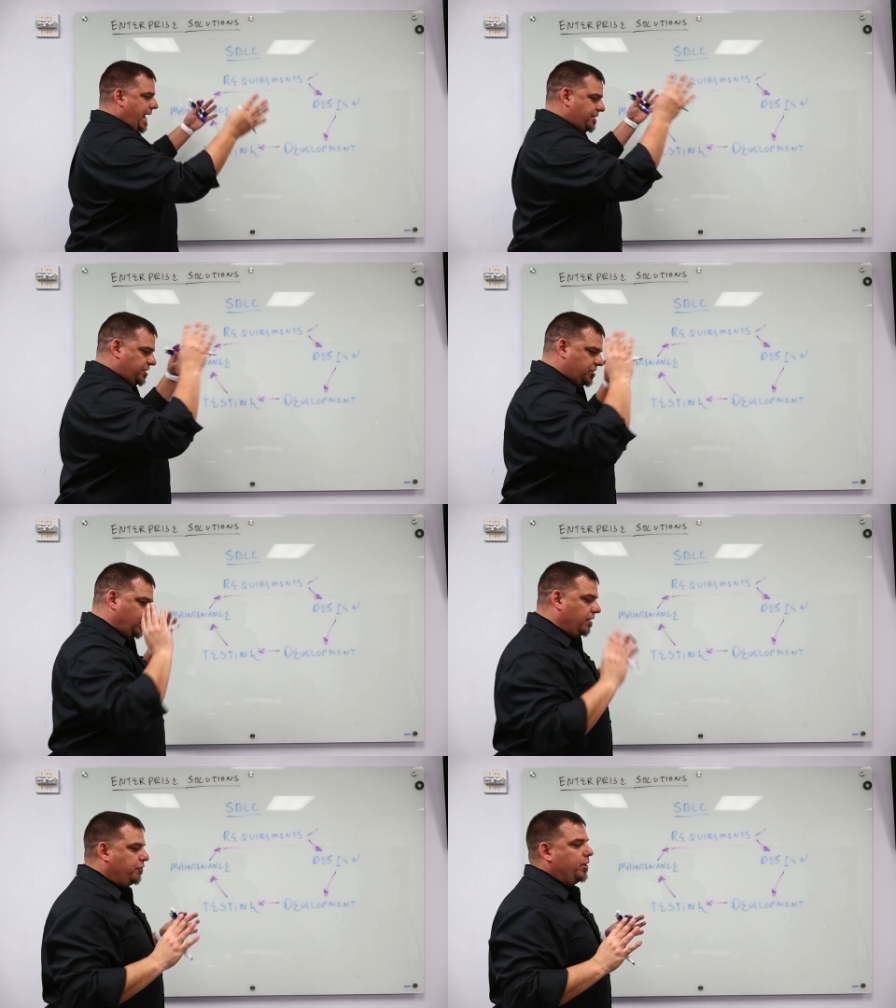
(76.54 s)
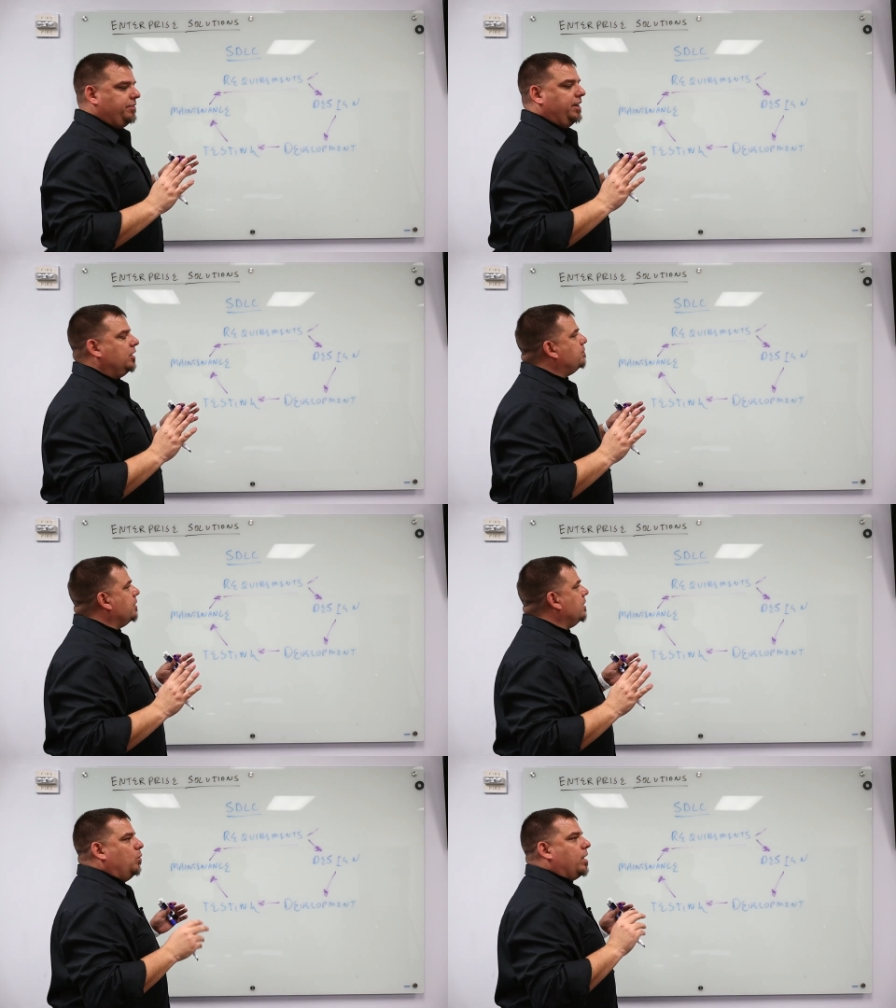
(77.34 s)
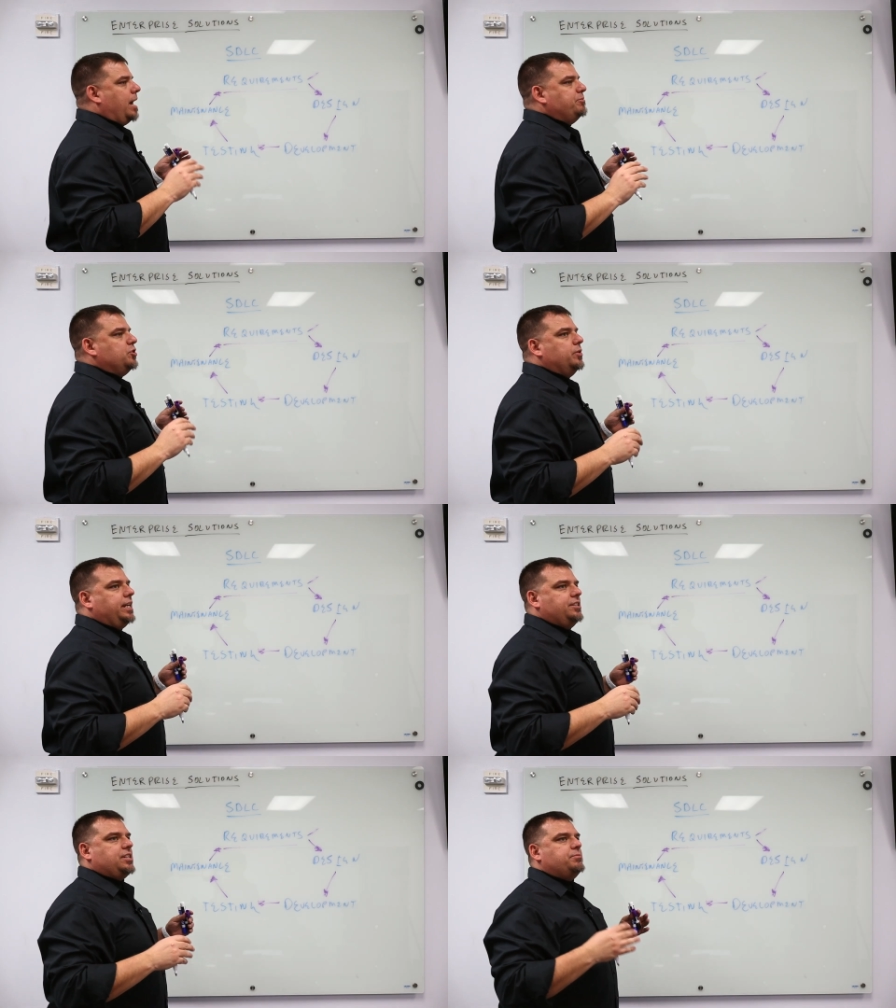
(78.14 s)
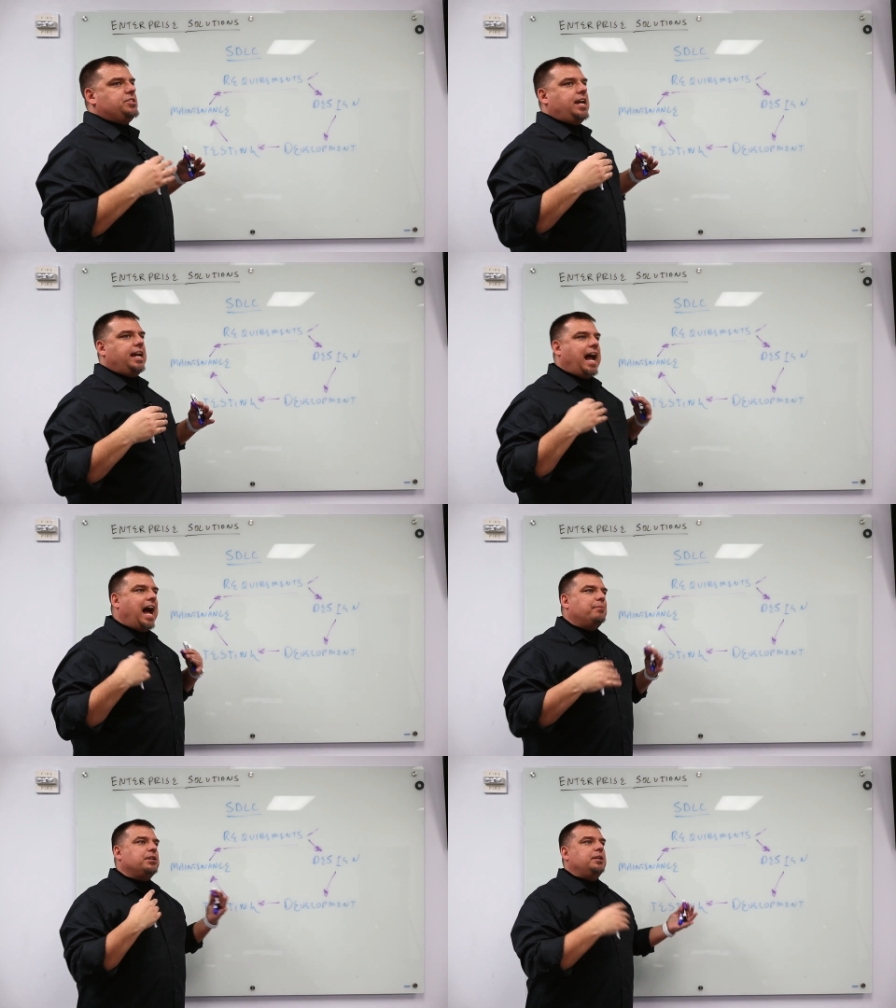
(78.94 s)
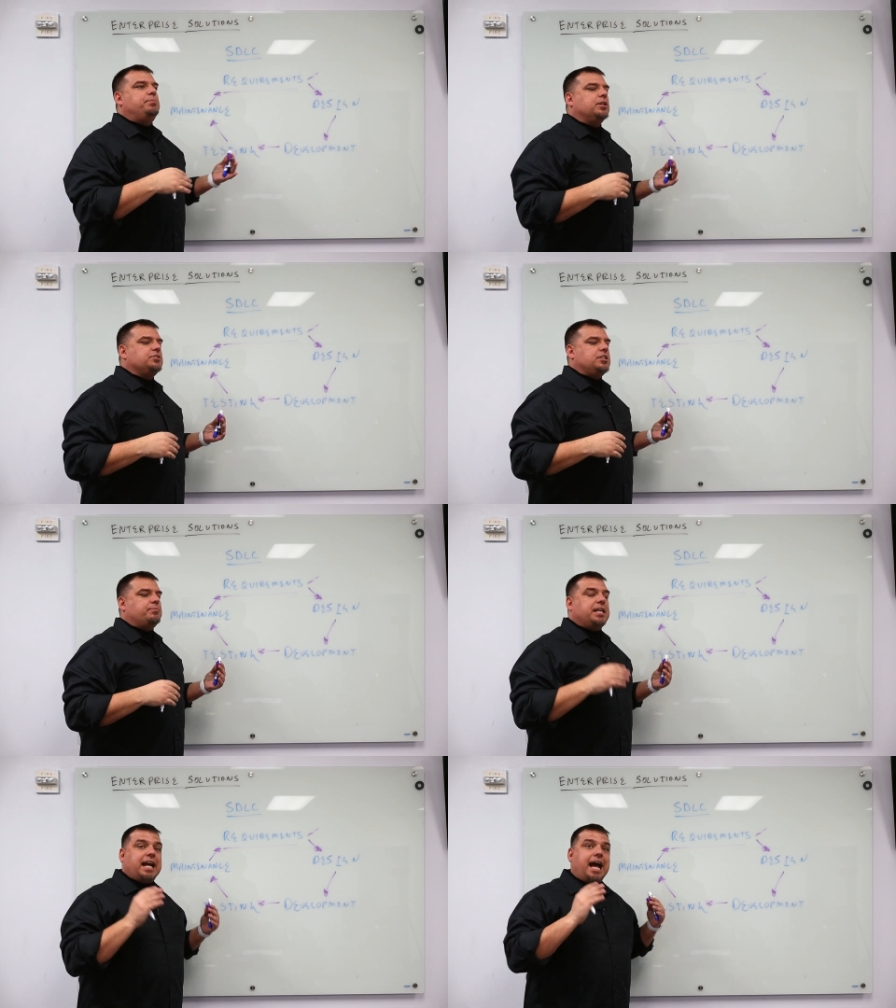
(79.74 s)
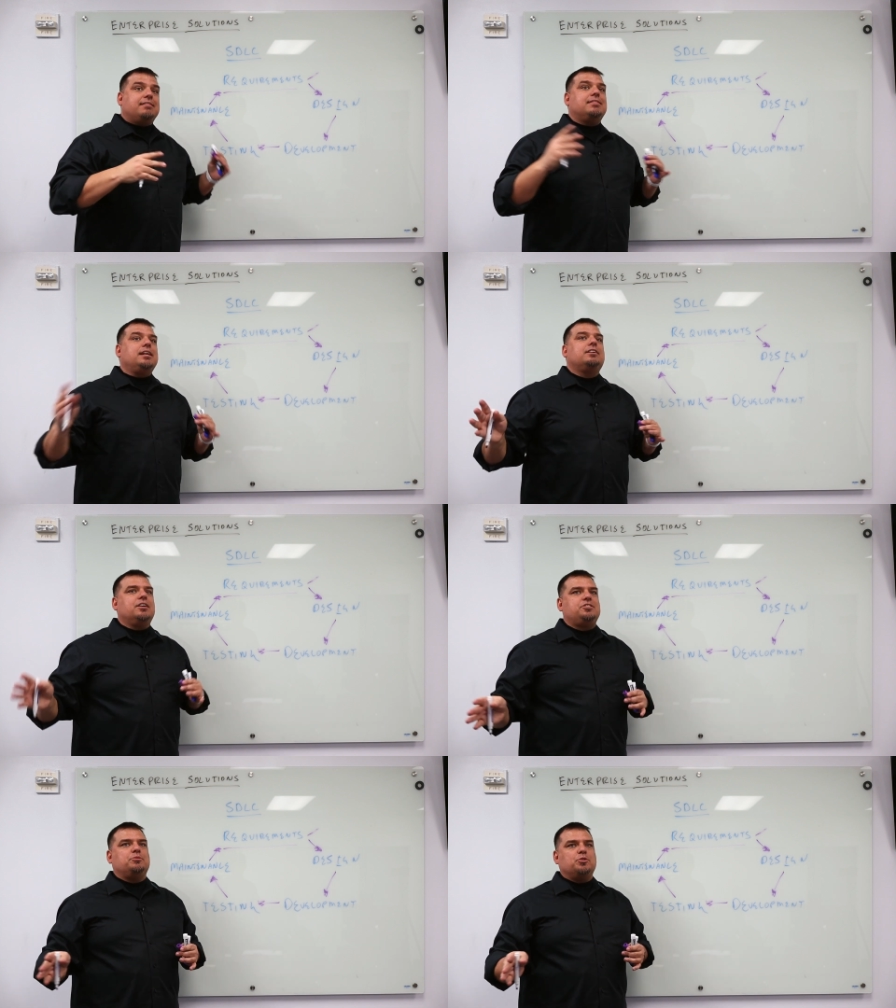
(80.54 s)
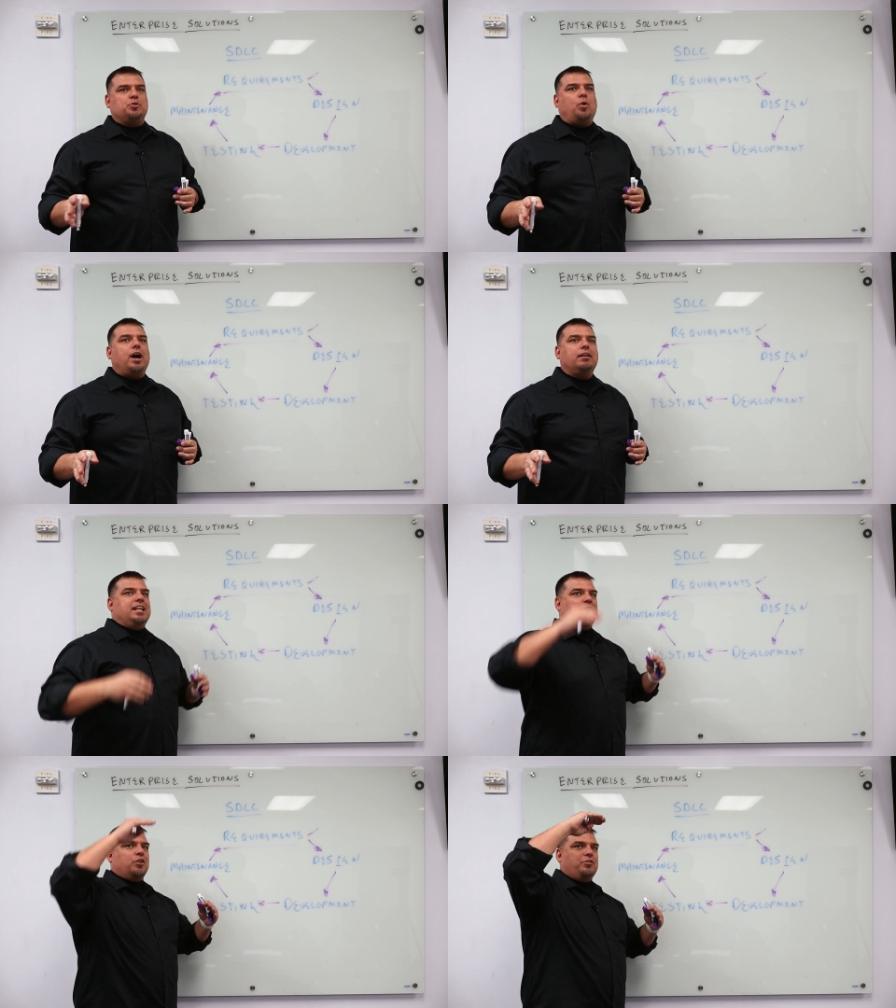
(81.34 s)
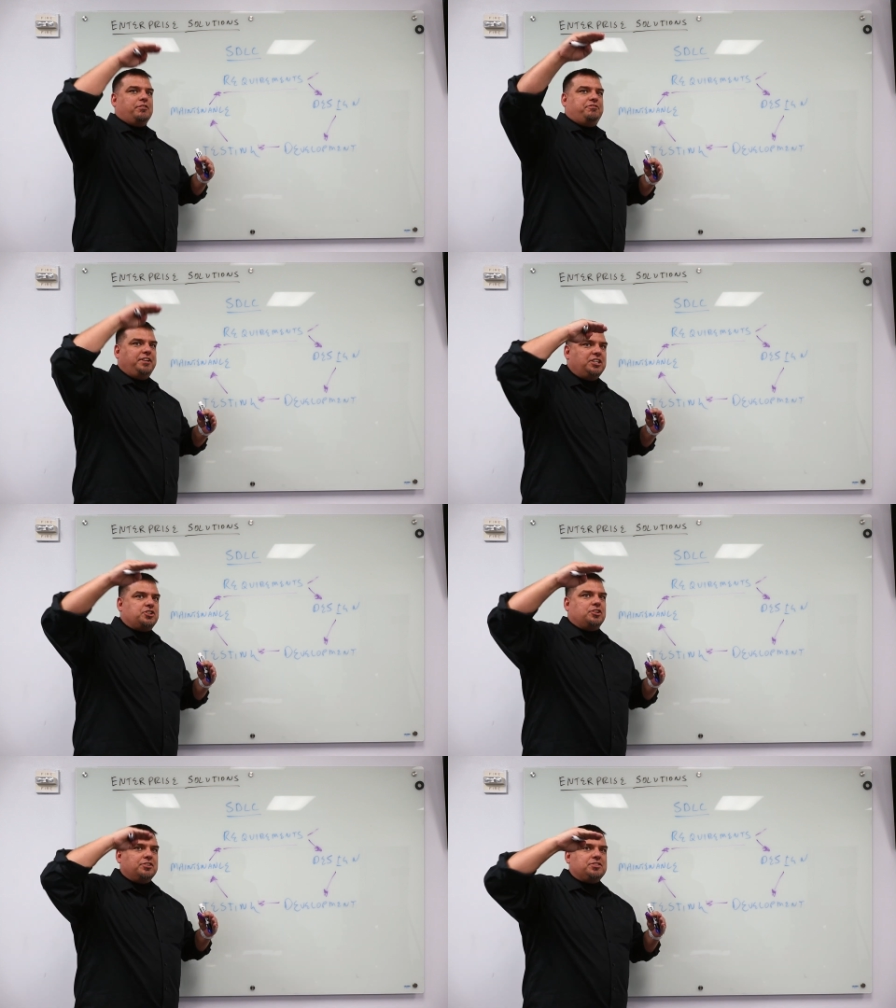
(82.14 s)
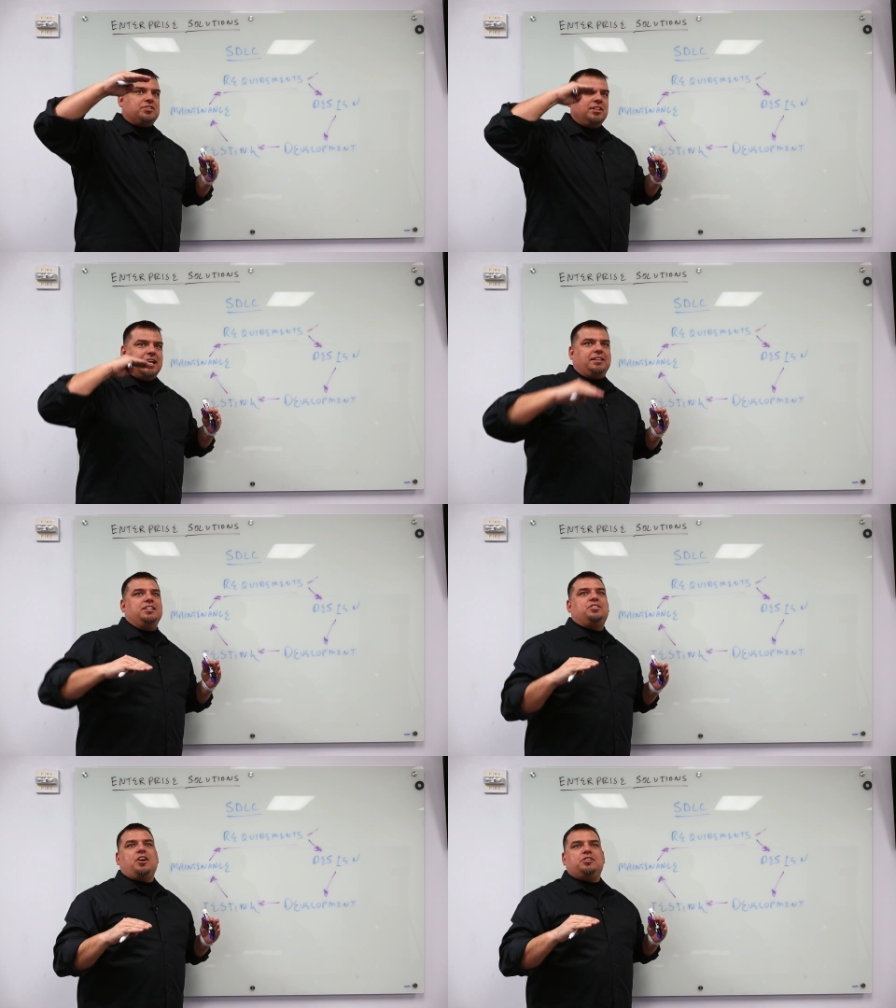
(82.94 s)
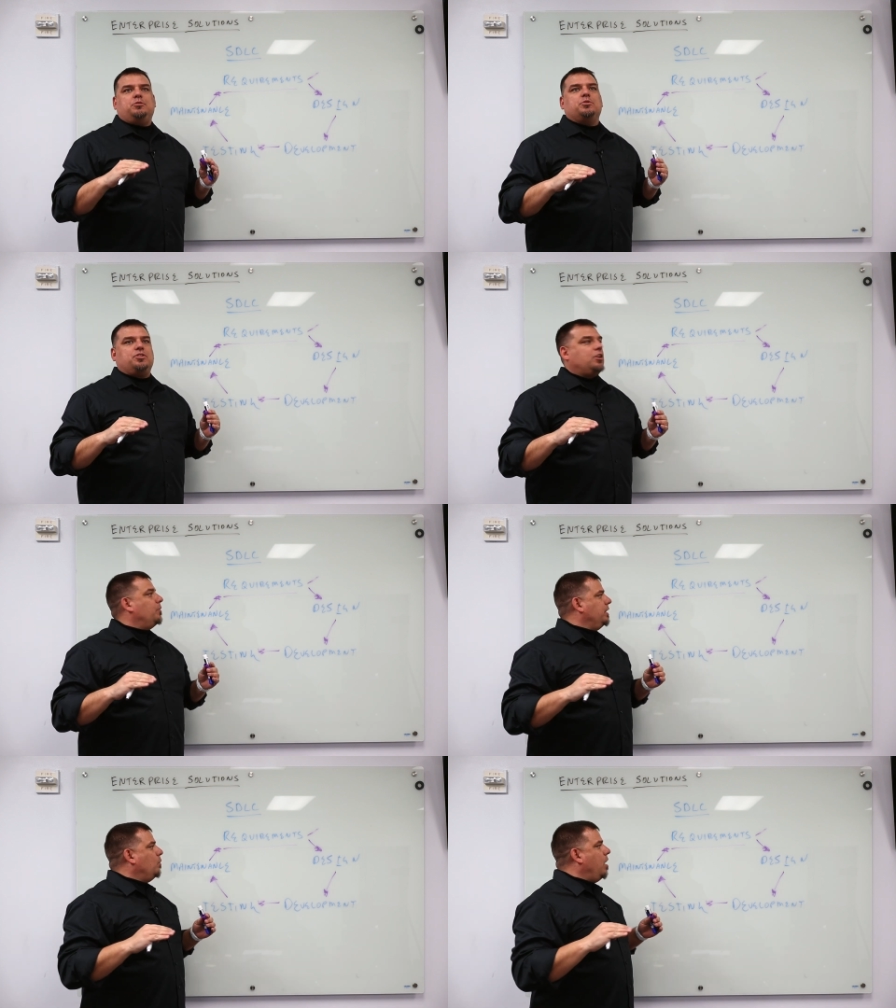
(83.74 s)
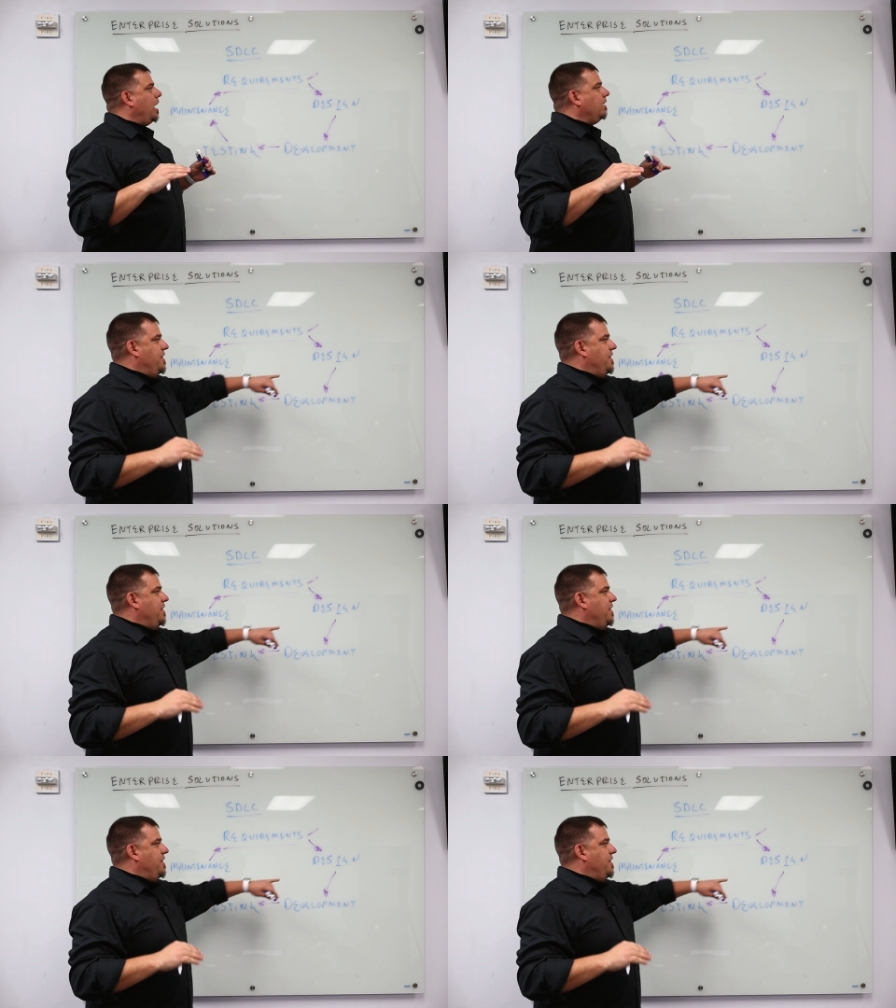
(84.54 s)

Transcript: as a software developer, what I'm doing is I'm saying, I'm going to build something I think customers want. Here are the features that these customers are going to want.